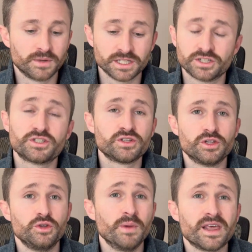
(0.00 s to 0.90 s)
because
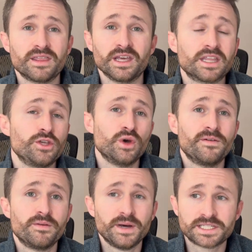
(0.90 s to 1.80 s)
you might think that you
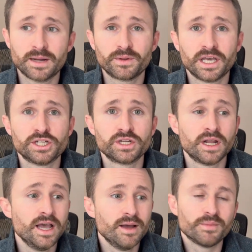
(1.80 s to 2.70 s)
have the best application,
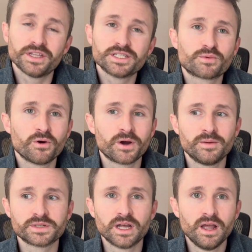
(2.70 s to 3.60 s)
but these
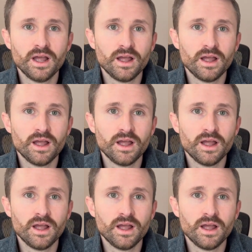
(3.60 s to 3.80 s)
programs